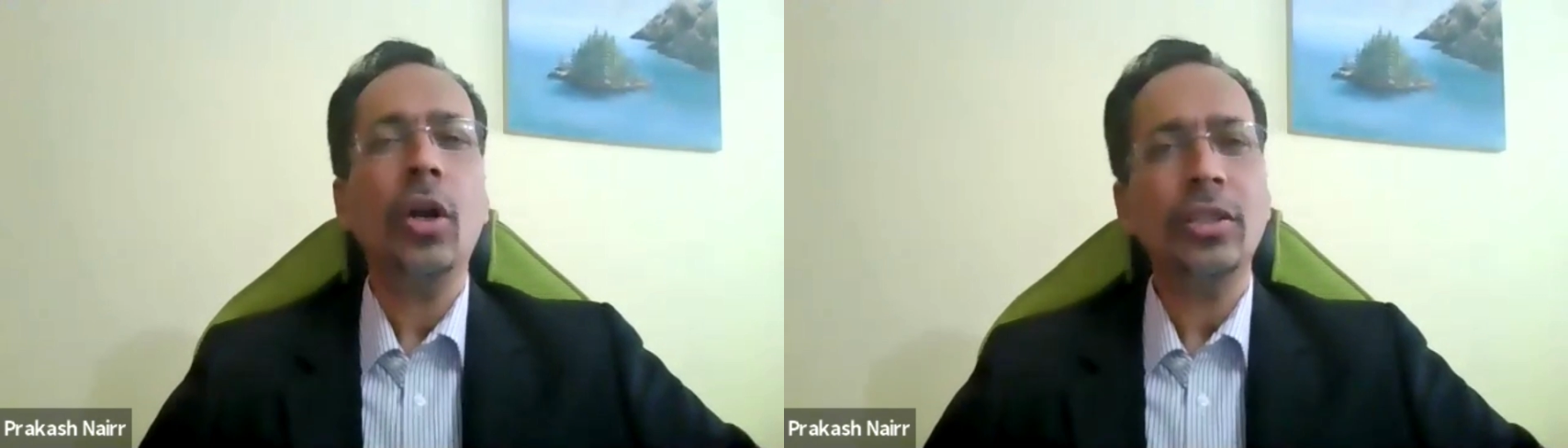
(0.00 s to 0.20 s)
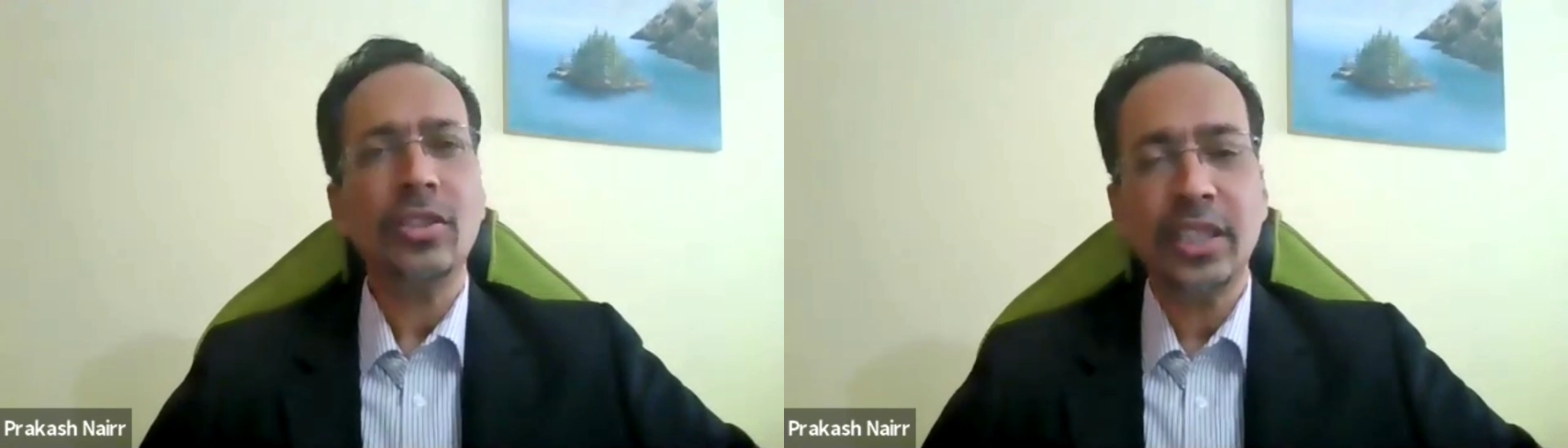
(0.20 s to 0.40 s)

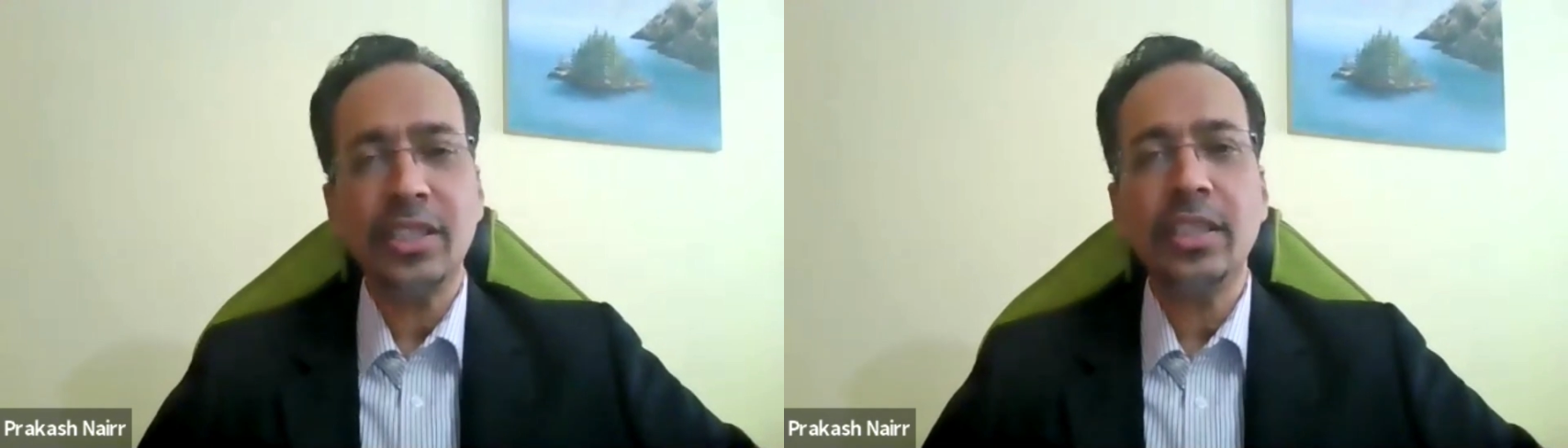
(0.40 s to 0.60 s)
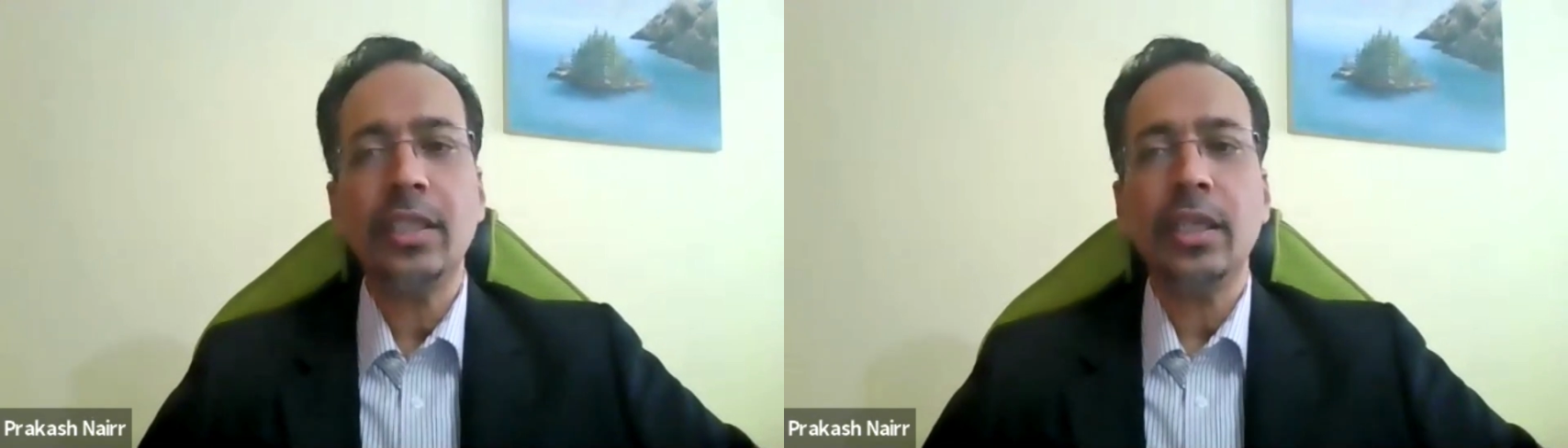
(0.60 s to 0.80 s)
Not
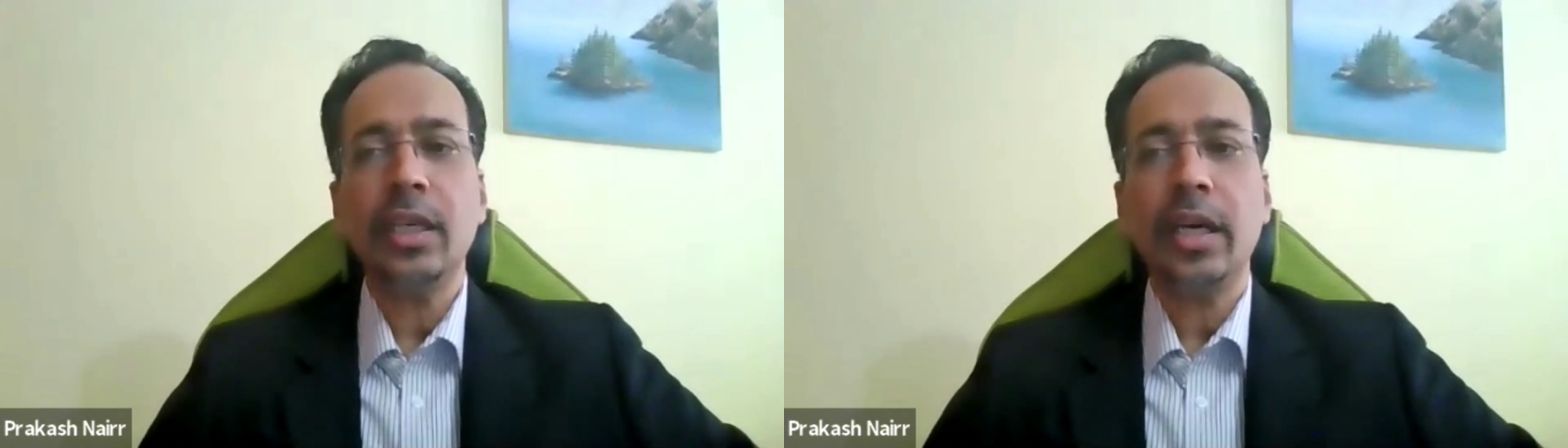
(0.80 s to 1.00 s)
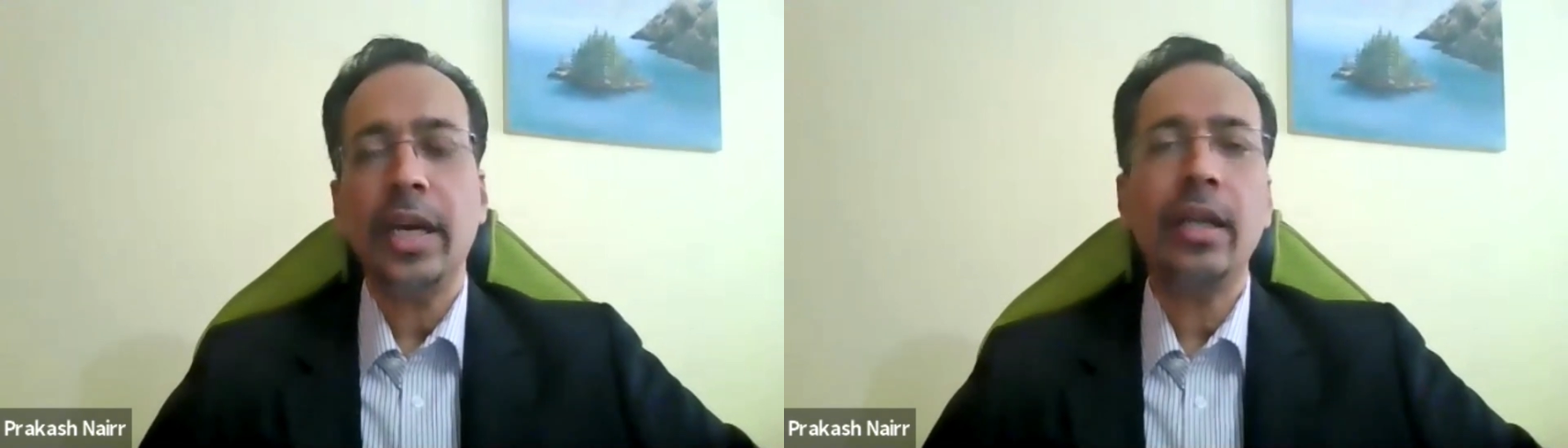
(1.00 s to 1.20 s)

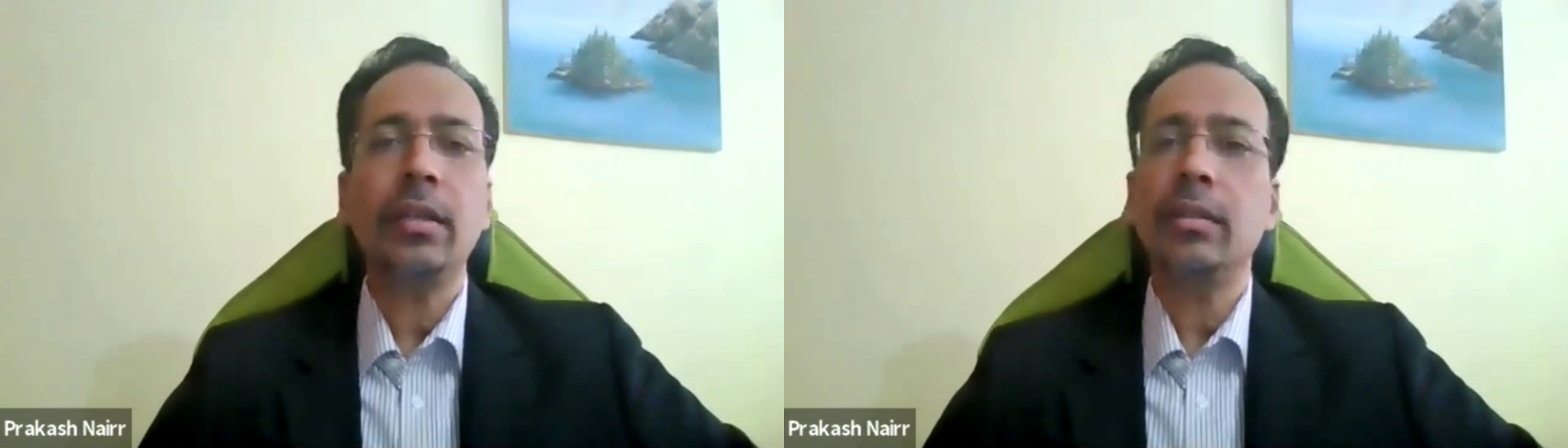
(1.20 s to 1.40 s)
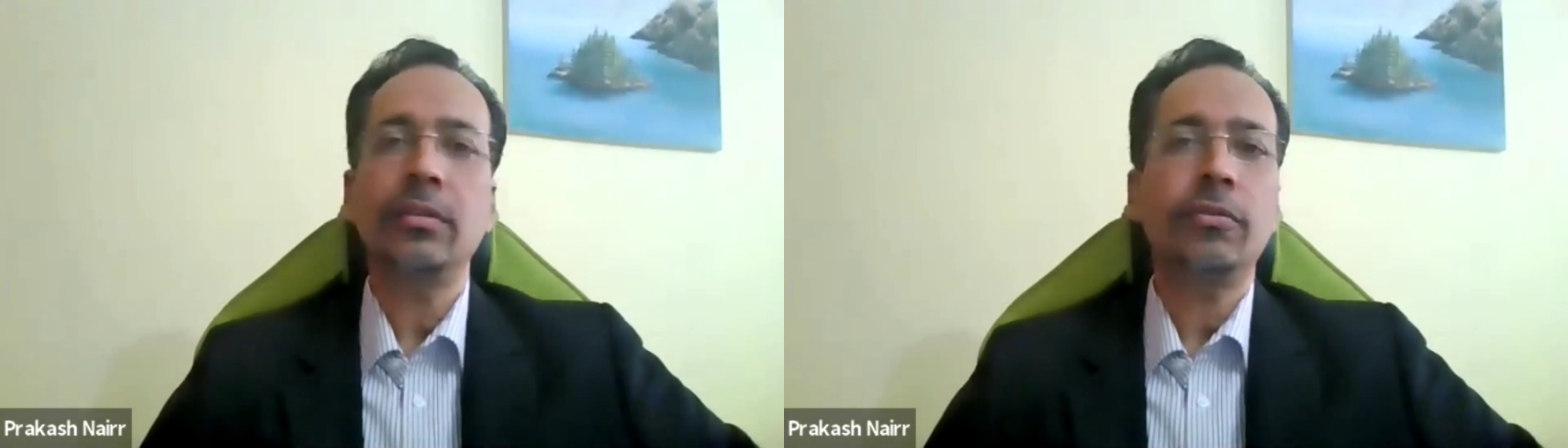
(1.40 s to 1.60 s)
stretching
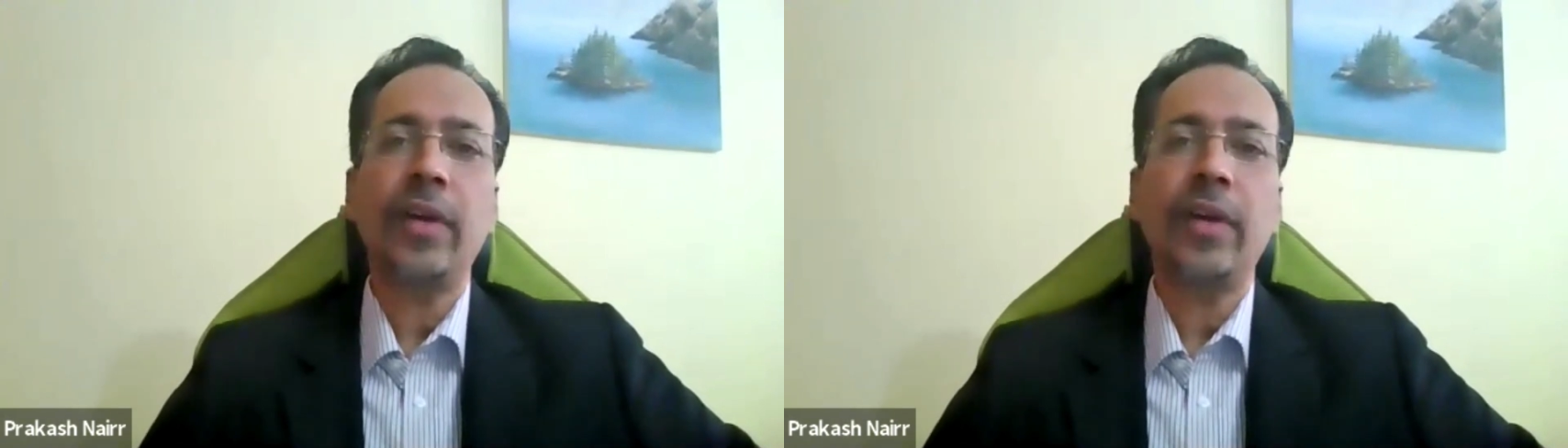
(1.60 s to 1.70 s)
and